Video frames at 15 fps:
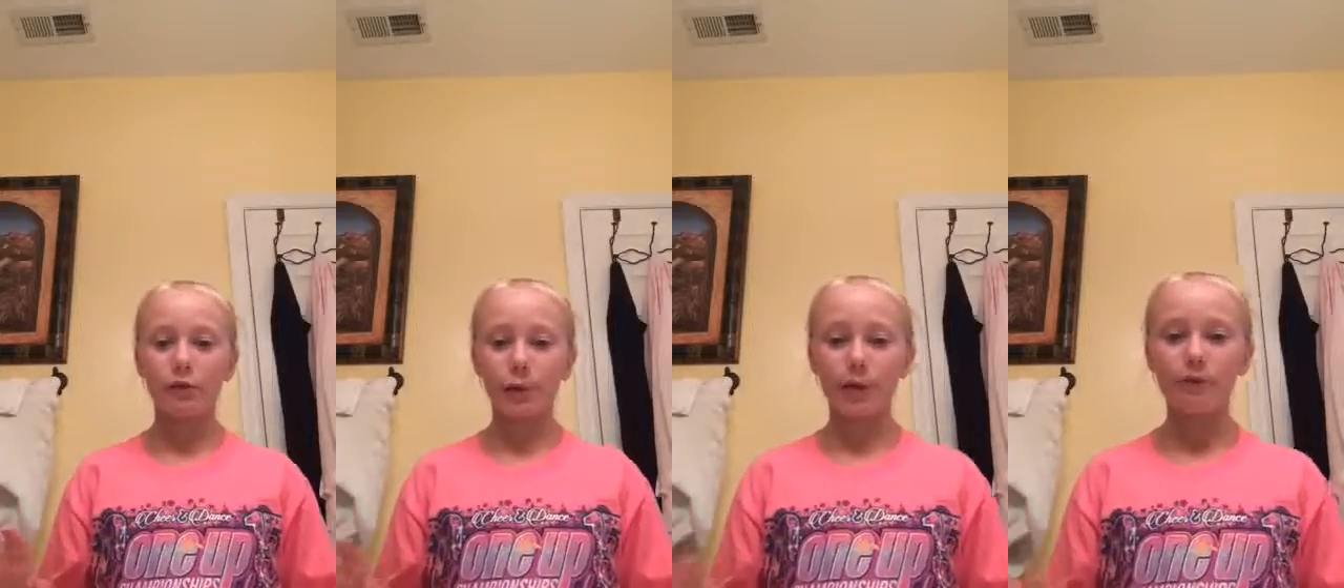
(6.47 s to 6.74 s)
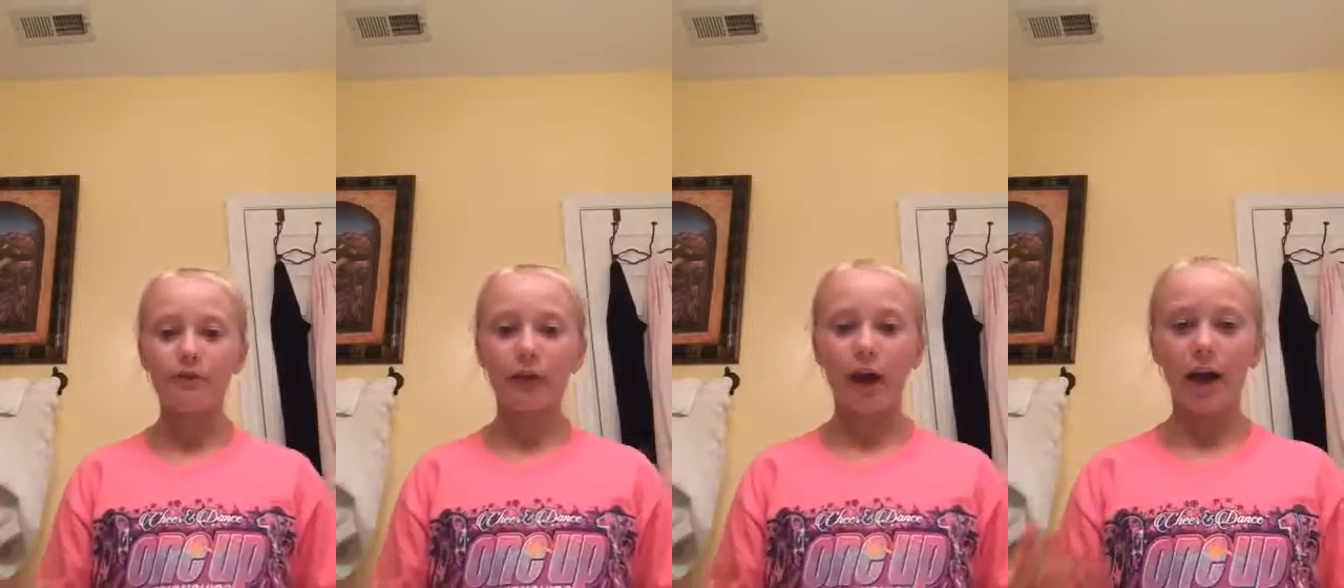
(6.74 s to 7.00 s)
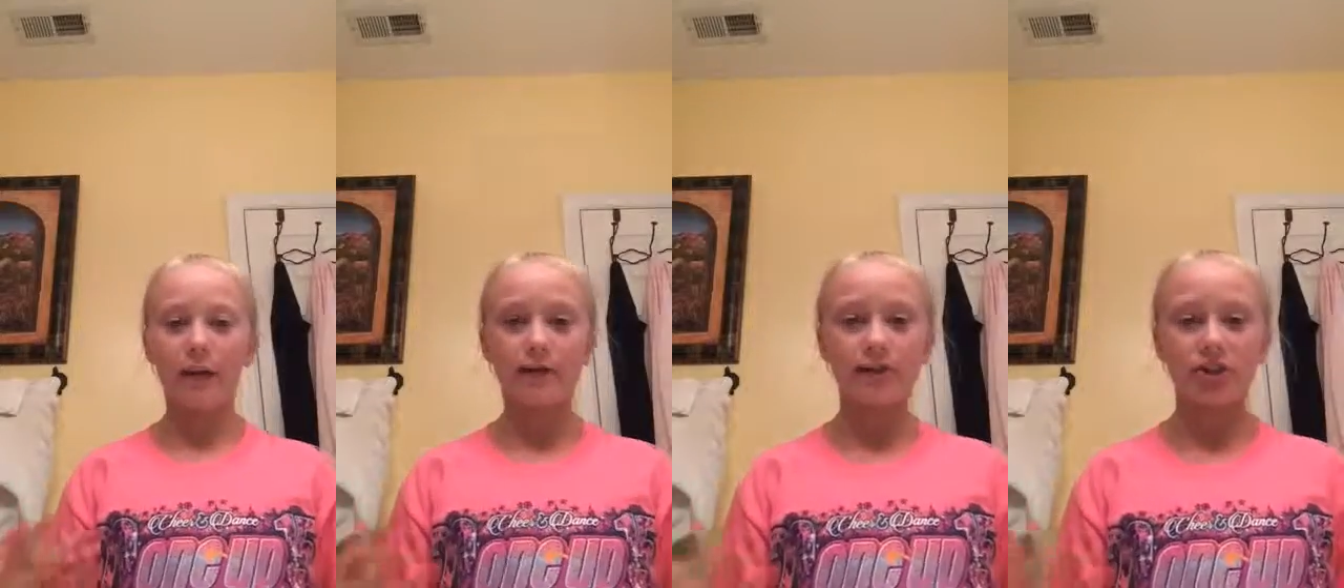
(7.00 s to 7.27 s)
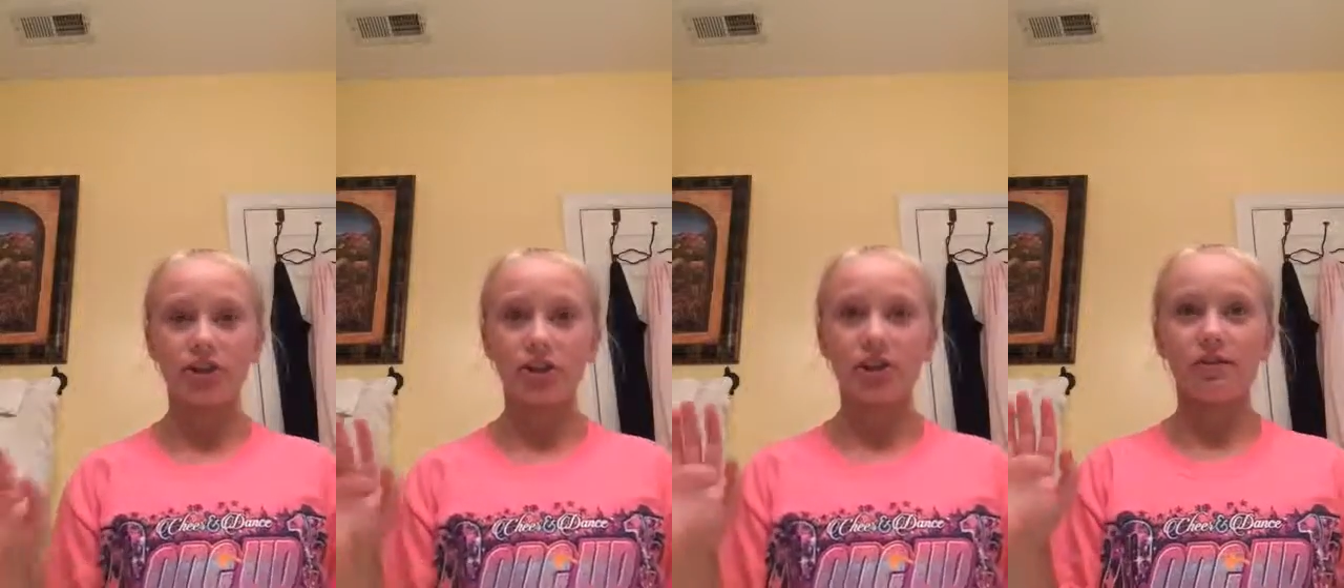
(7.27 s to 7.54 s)
4 to
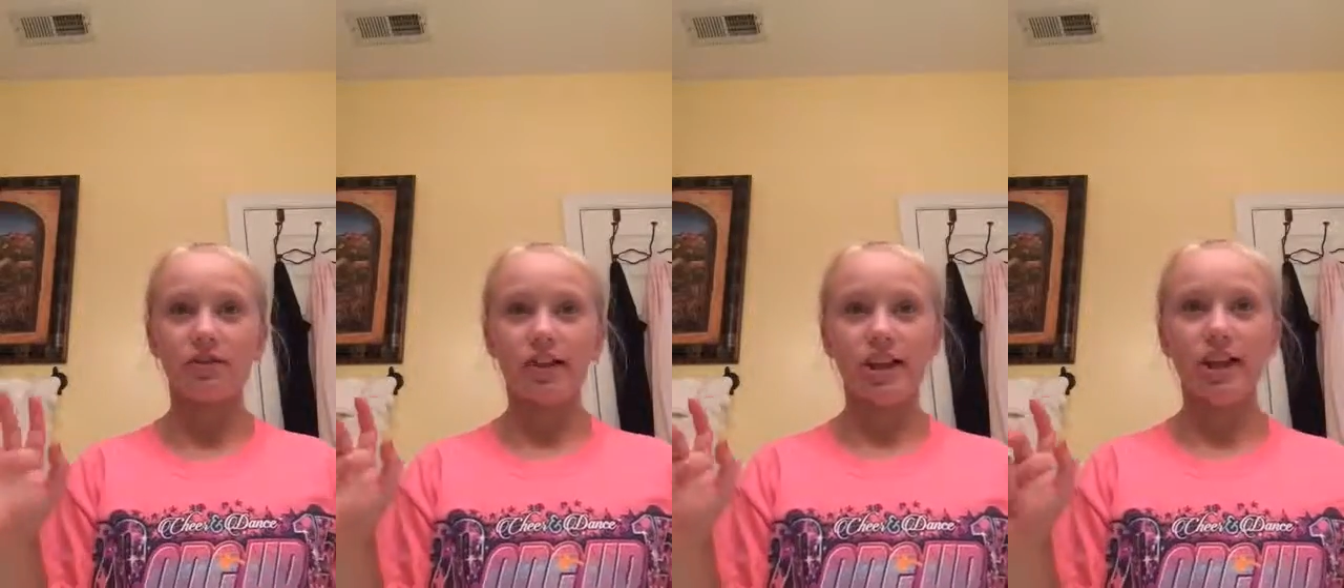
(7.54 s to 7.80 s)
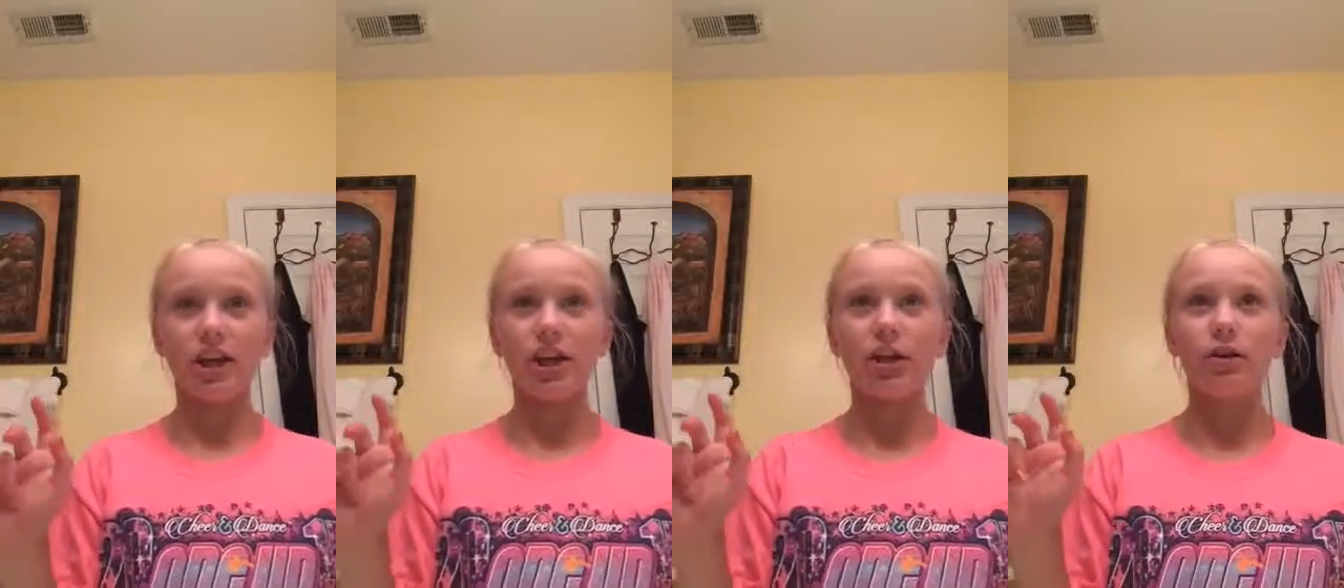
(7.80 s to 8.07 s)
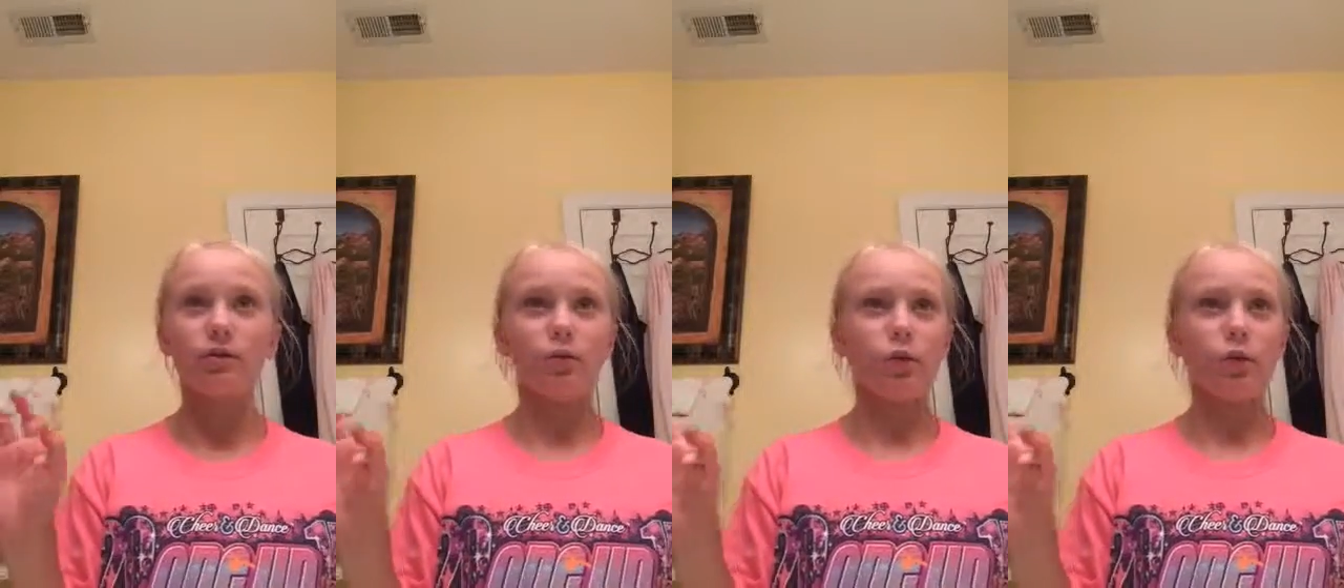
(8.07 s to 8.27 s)
5 cheerleading,